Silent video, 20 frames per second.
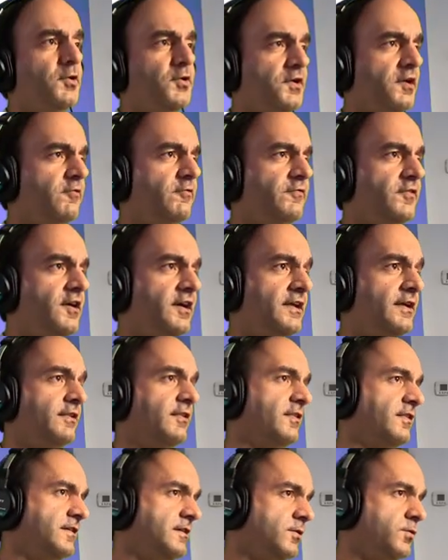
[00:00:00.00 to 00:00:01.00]
poking fun
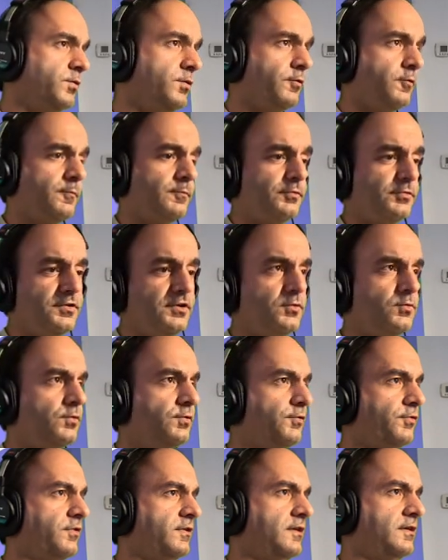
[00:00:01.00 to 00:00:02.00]
at sequels,
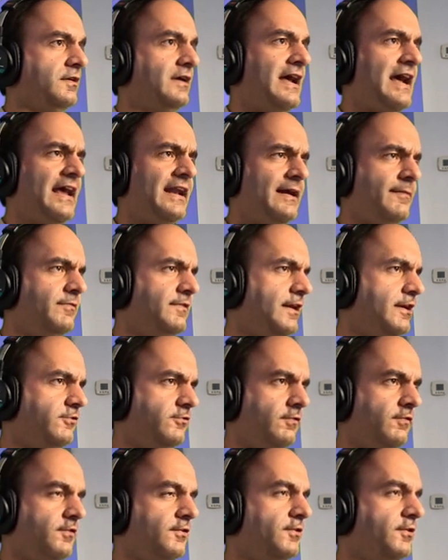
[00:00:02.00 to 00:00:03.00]
prequels, and
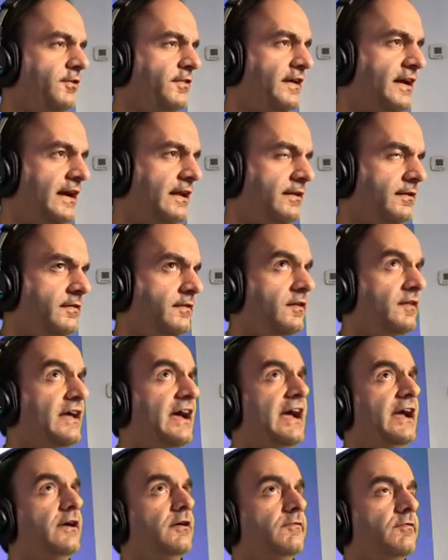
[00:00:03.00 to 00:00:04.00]
adaptations and all that, and the
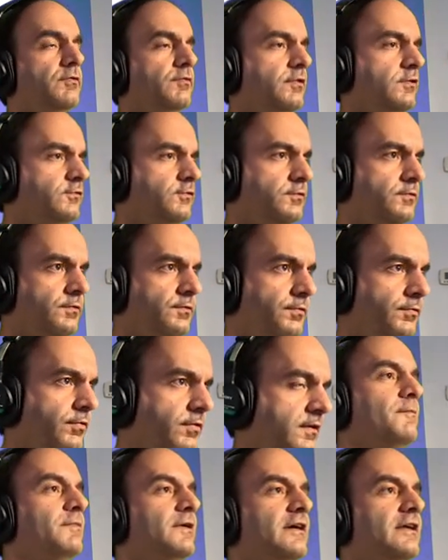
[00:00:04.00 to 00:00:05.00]
lack of originals.